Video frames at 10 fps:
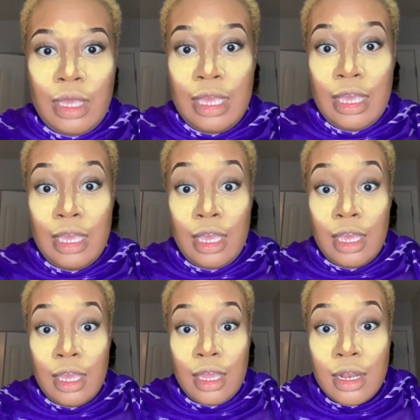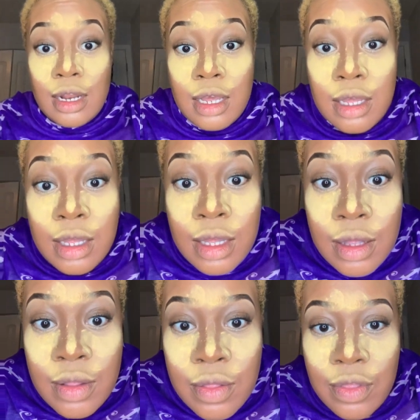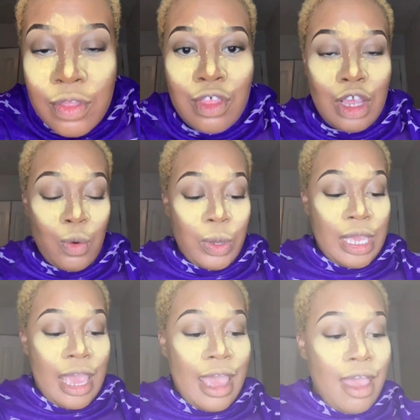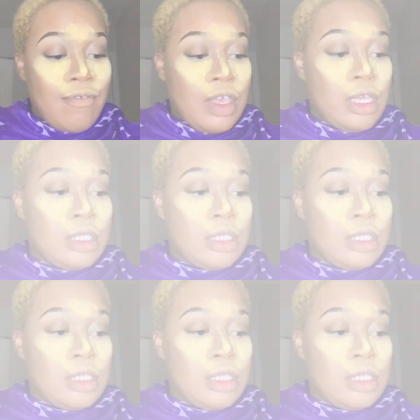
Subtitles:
And there we have it.